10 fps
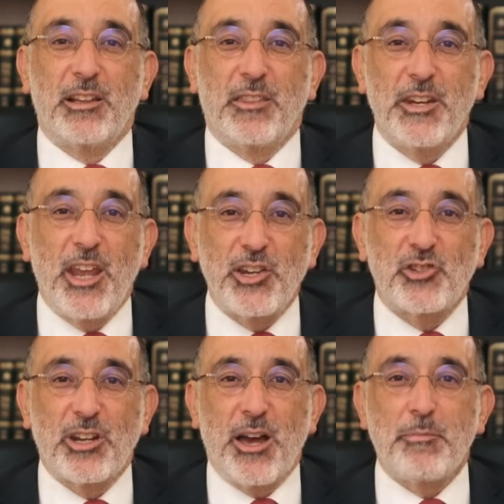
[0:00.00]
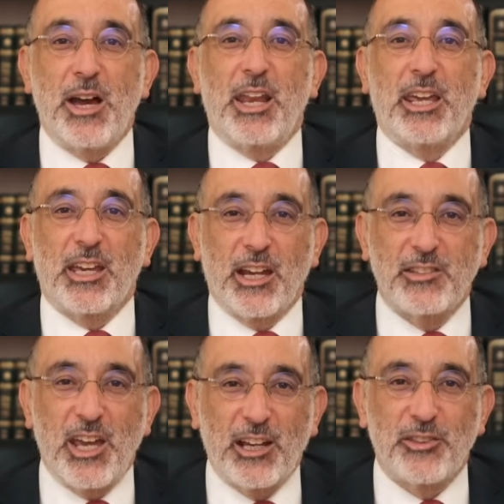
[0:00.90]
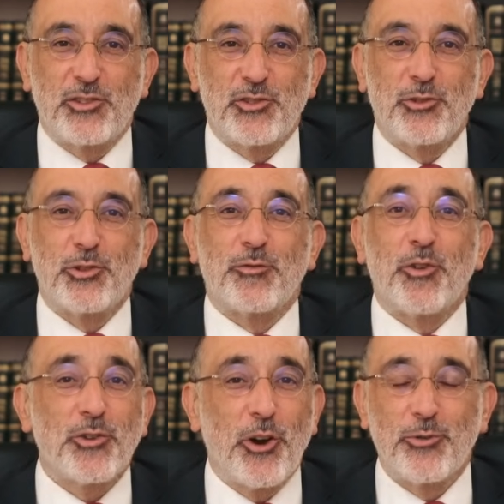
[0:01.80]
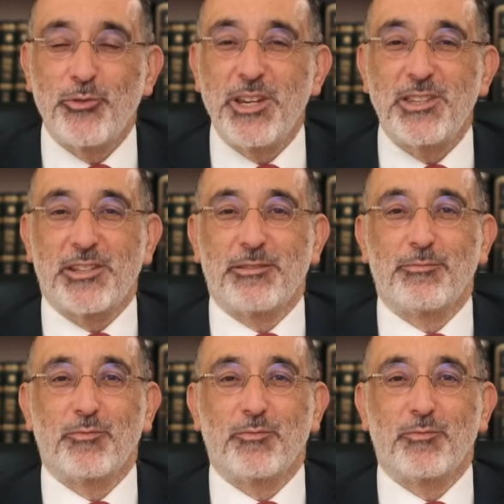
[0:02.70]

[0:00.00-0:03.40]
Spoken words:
The nation Amalek attacked the Jews for no reason,